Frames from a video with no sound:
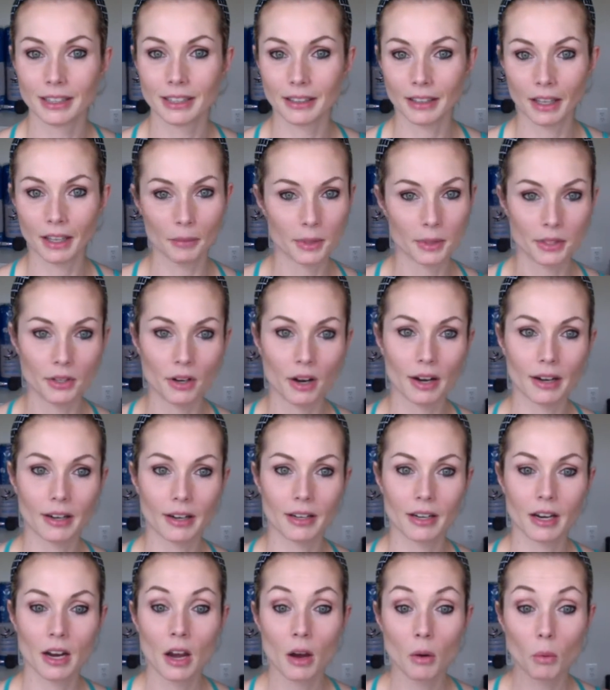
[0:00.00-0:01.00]
Let them start.
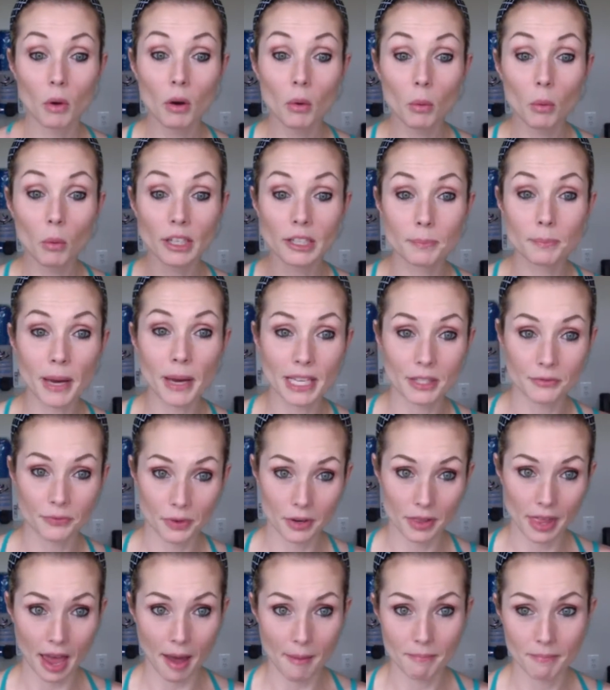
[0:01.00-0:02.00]
What works best for
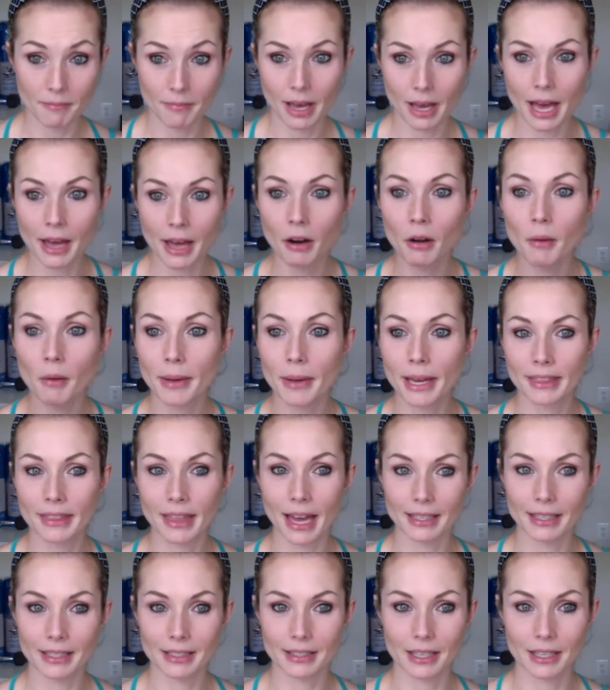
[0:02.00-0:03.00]
them? I don't make
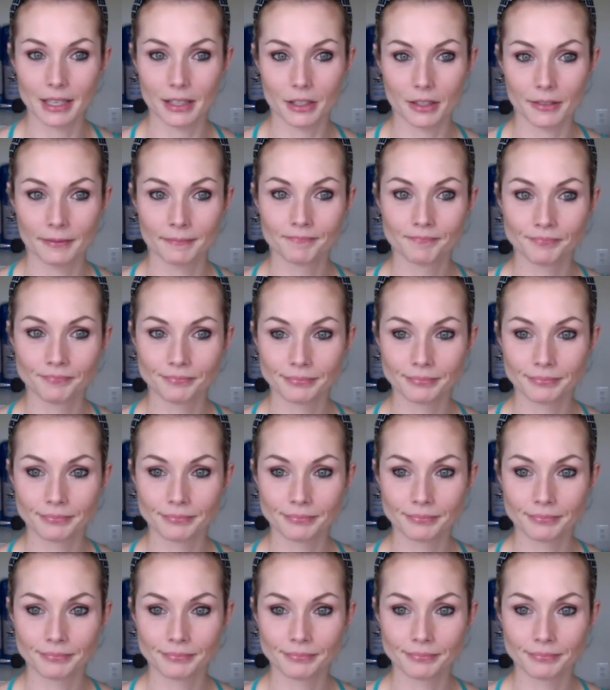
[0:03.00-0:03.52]
that decision.